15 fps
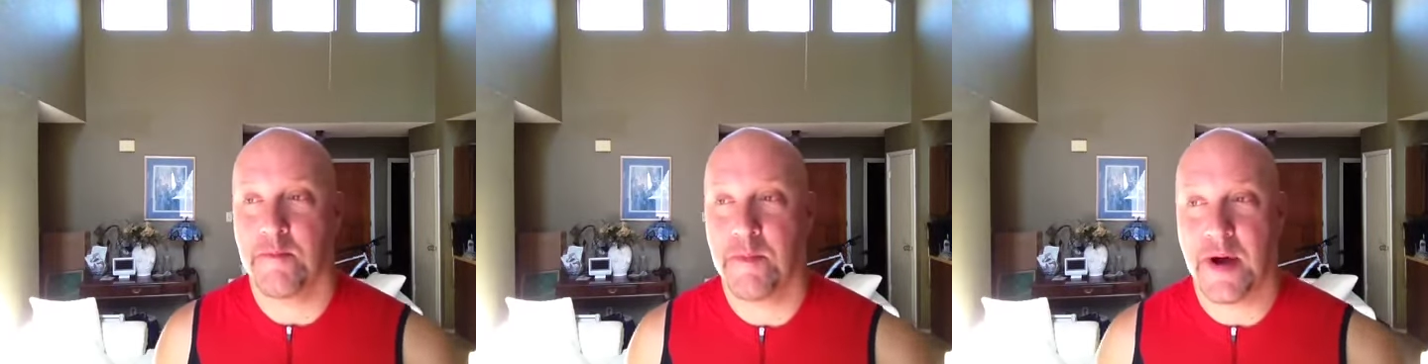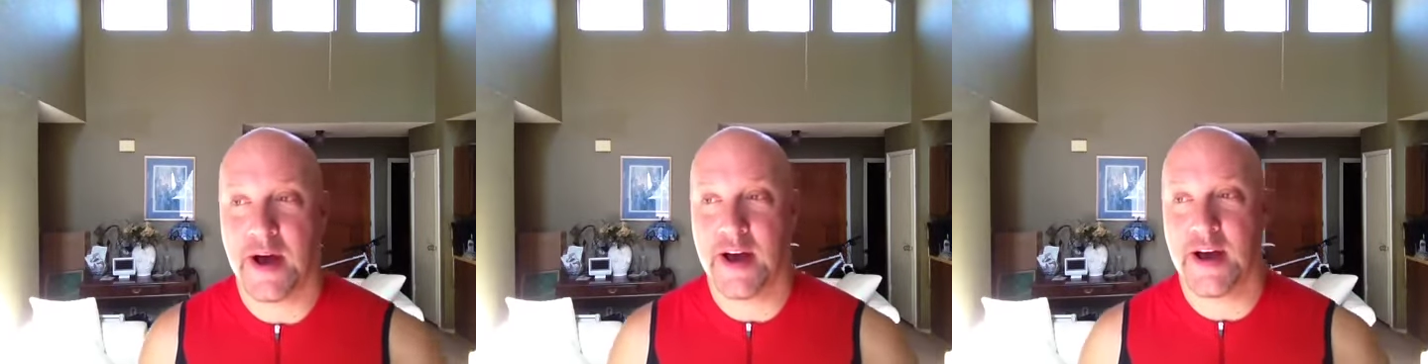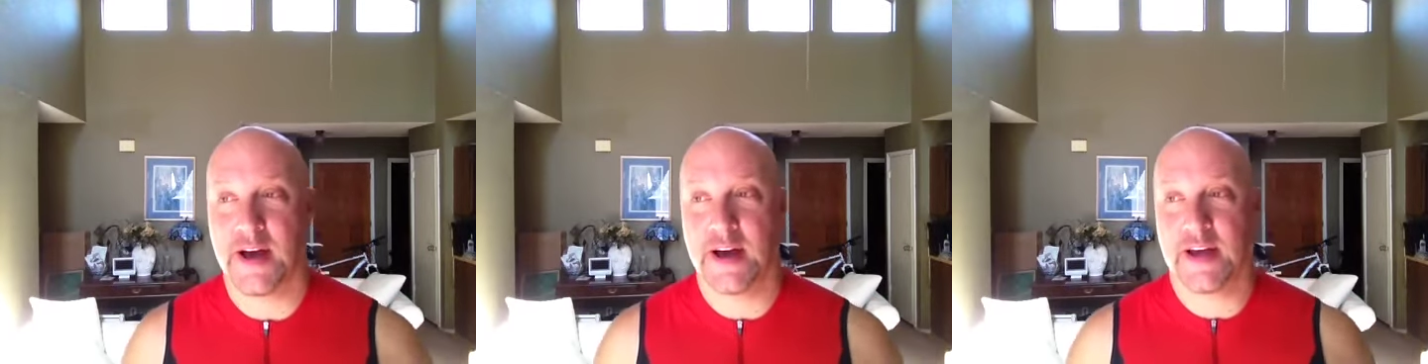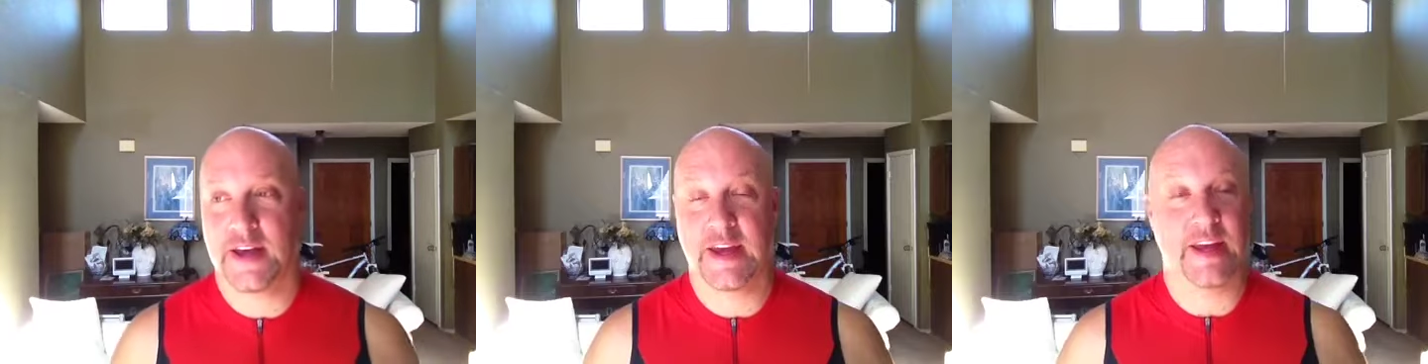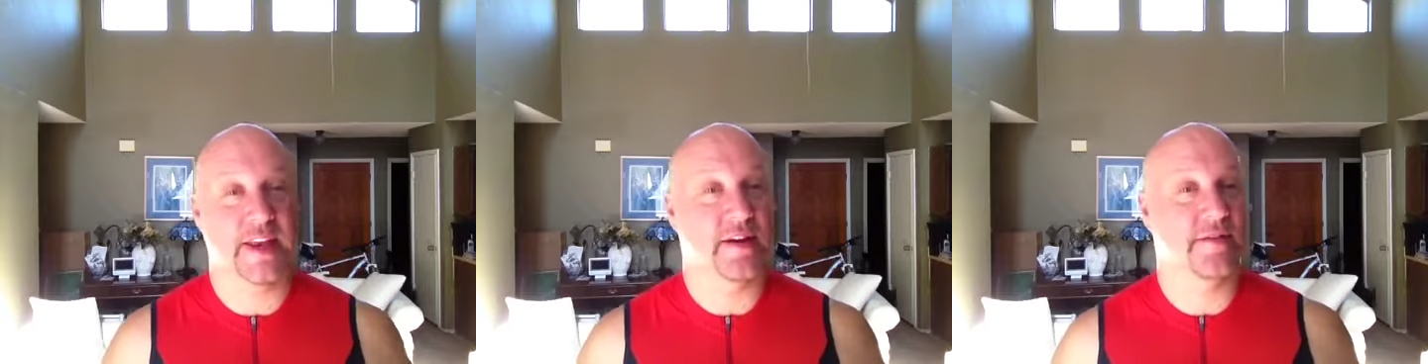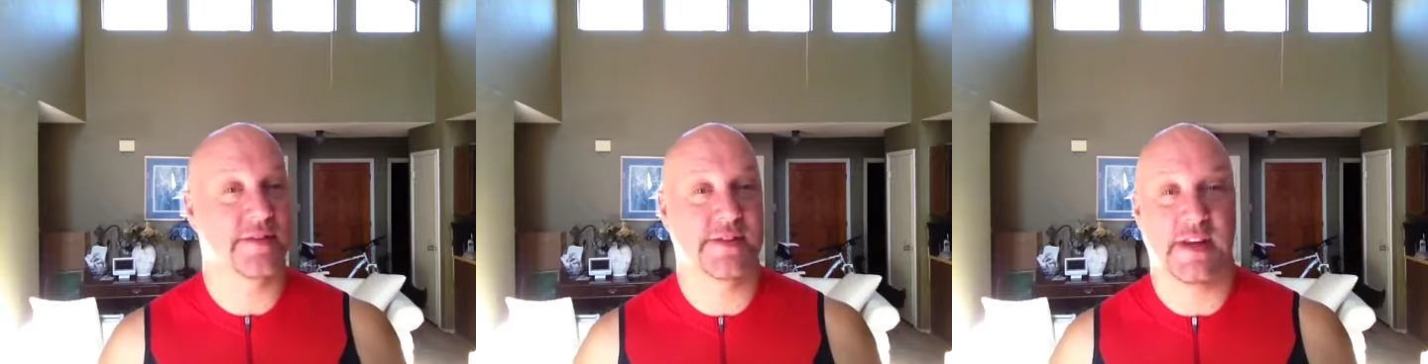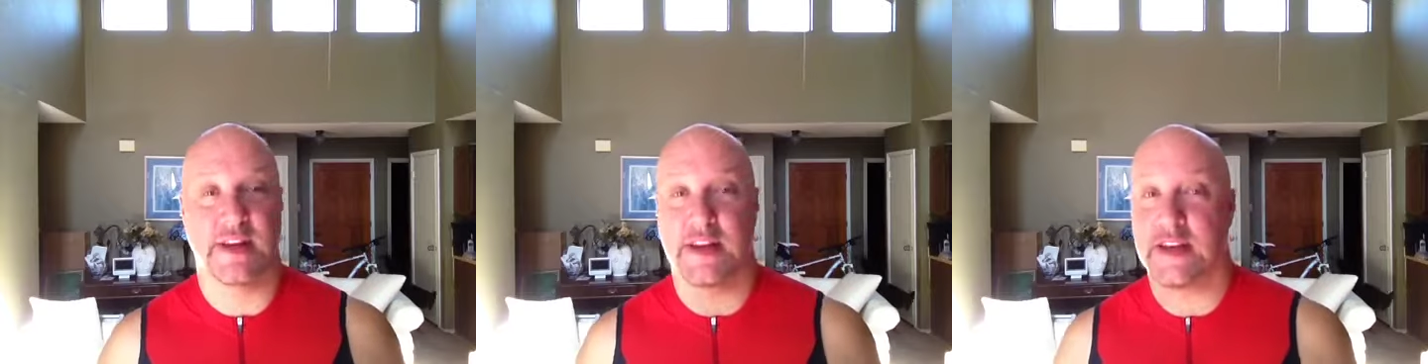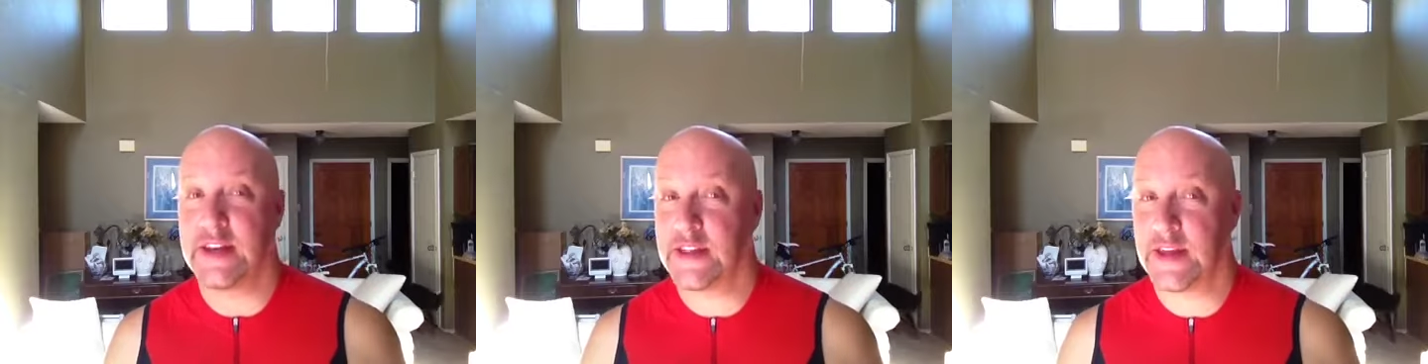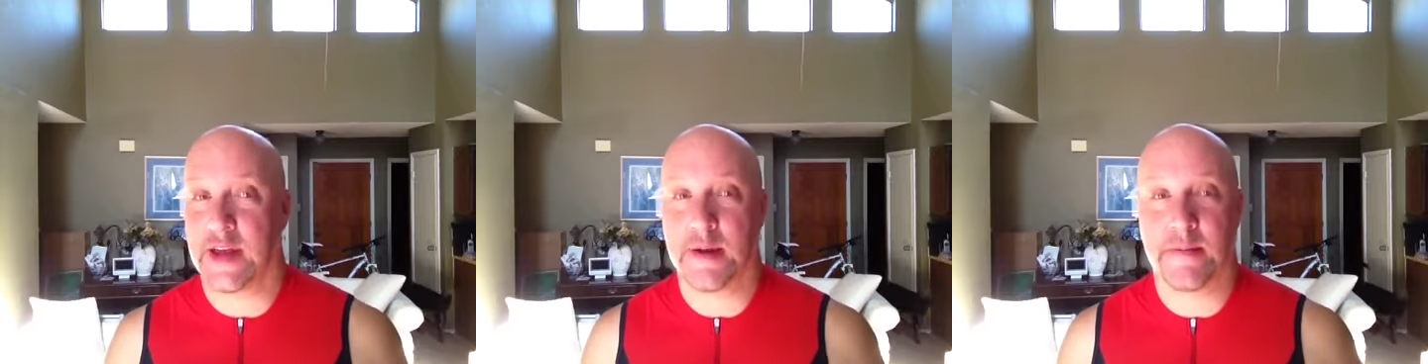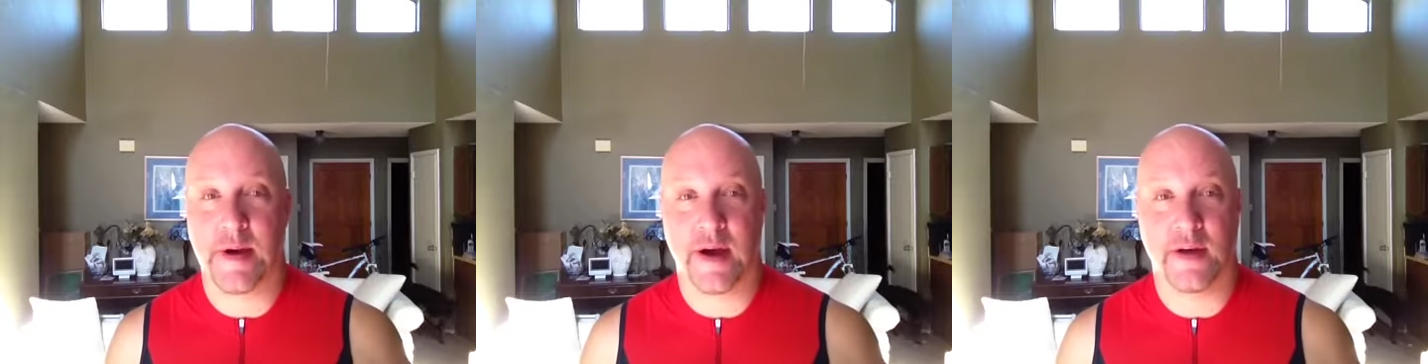But he never said
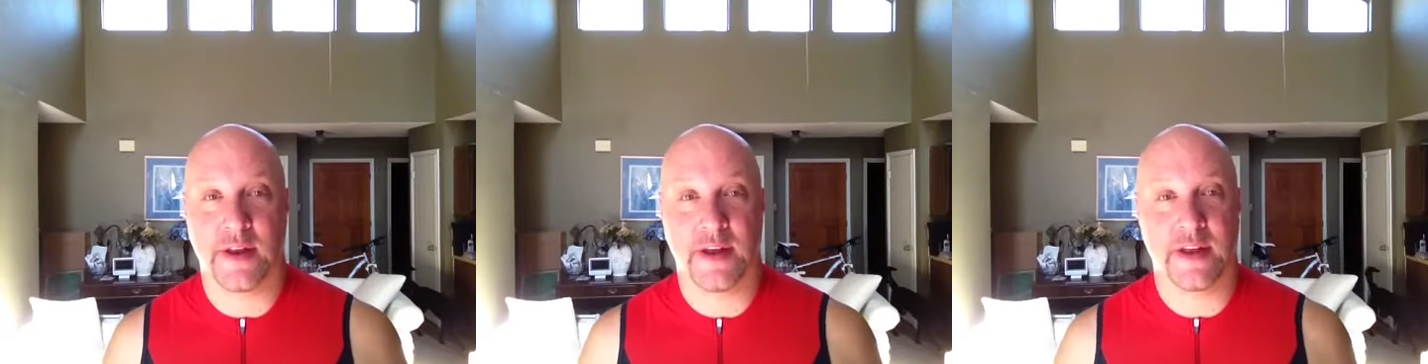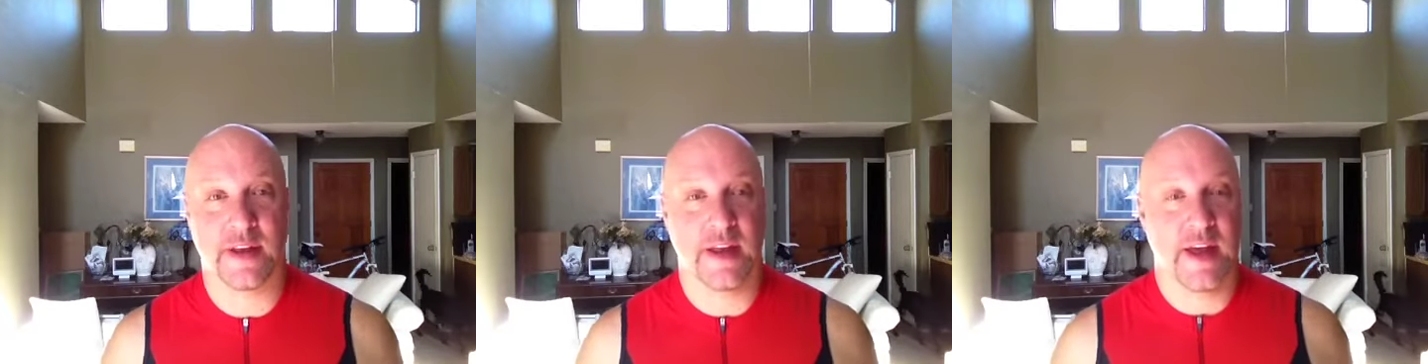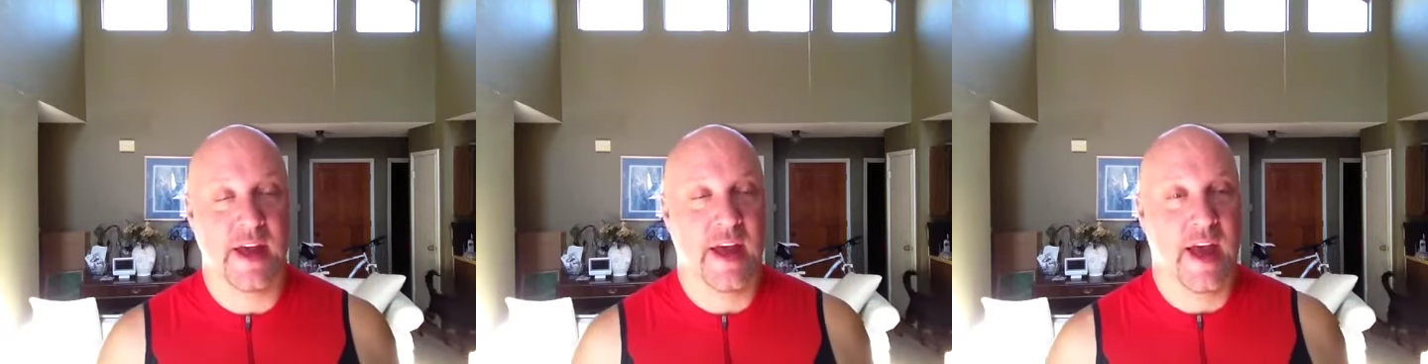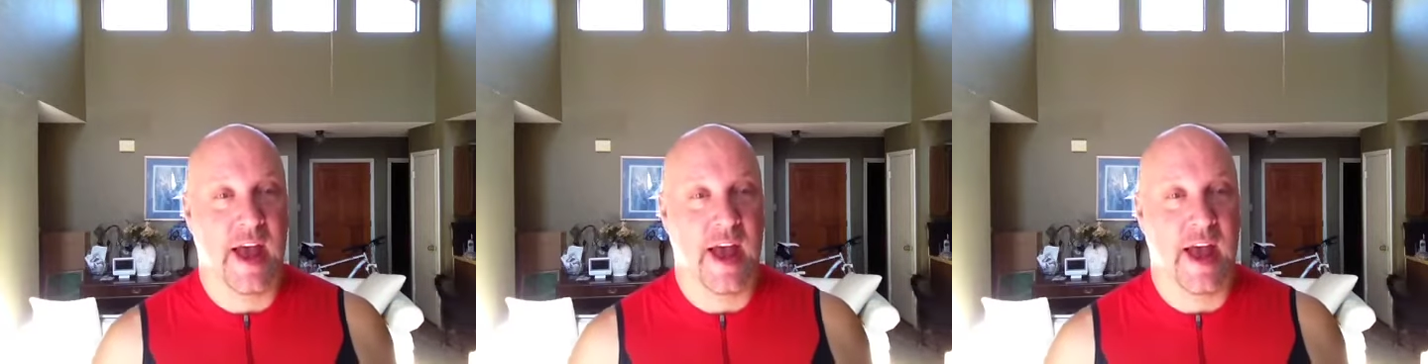anything about it.